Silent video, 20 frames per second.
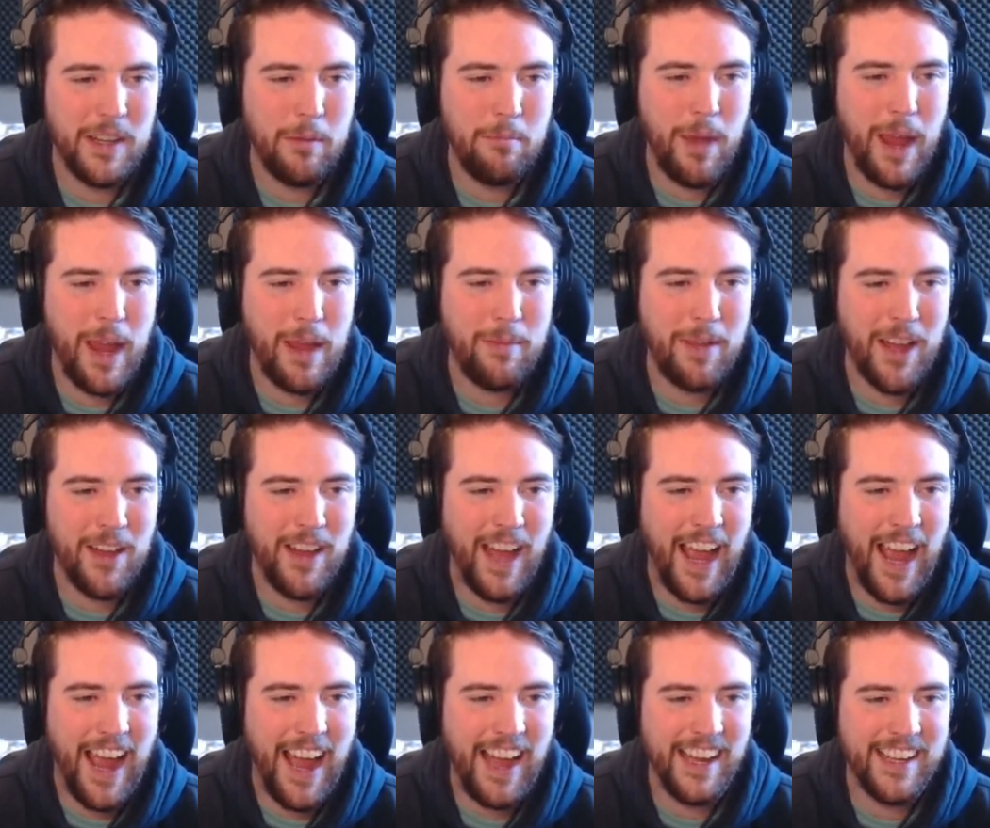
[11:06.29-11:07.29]
and maybe I'll
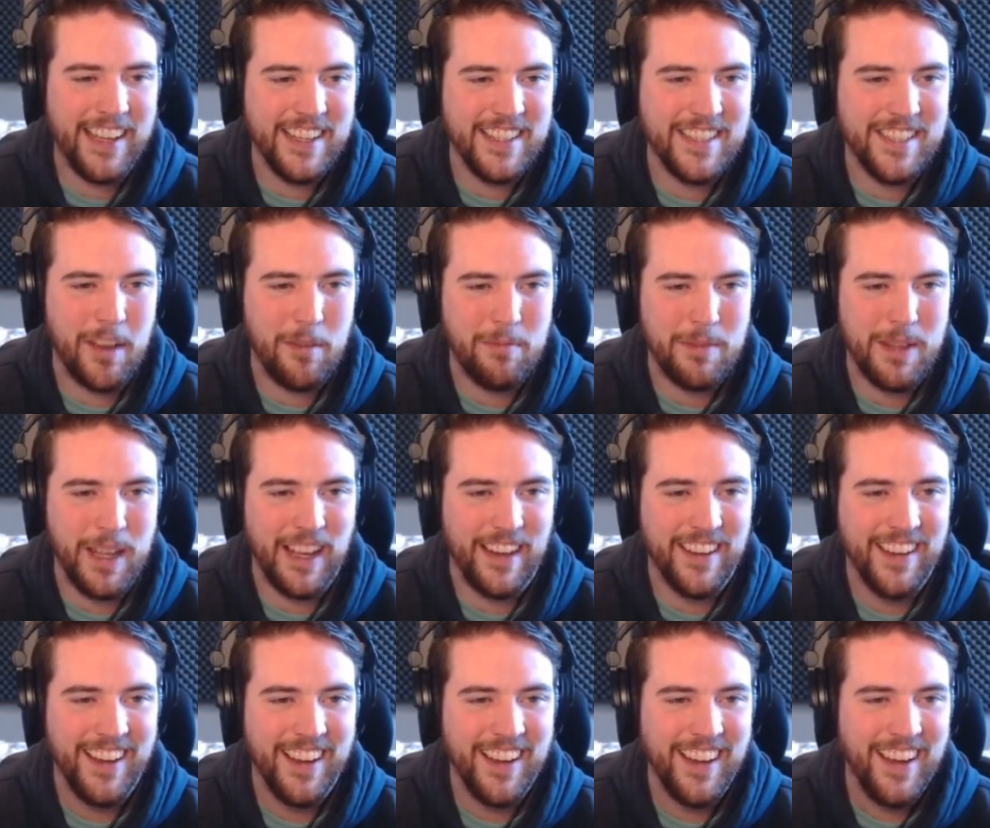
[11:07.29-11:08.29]
hack at
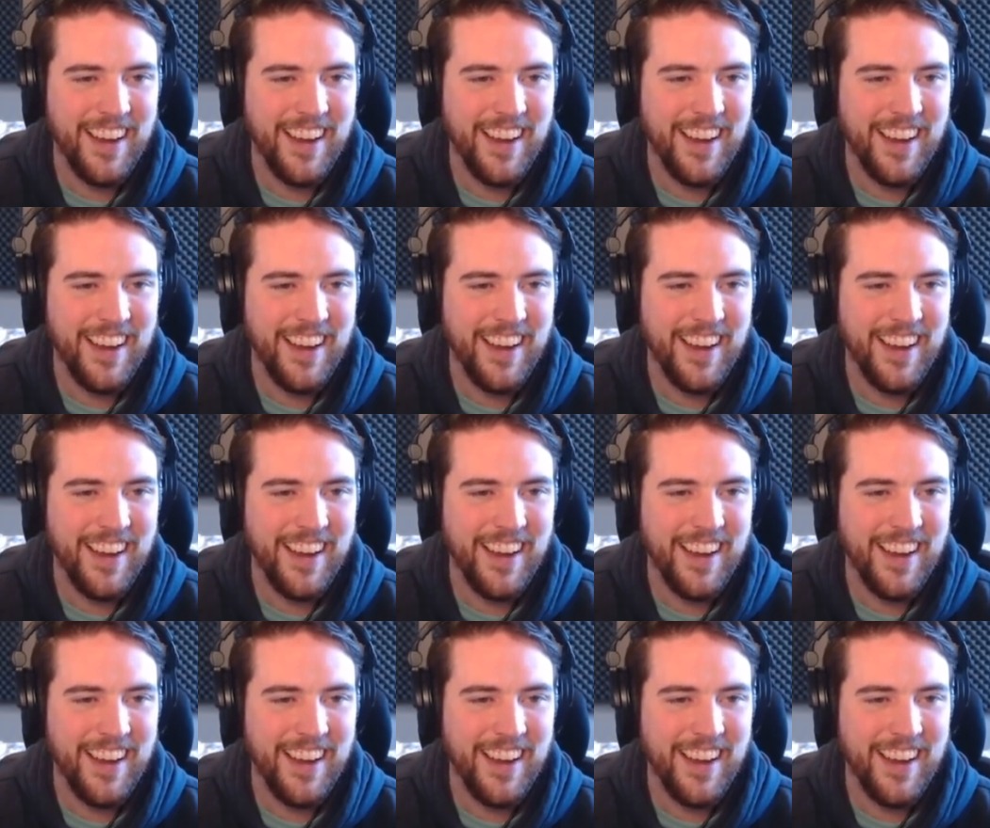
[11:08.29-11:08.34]
something.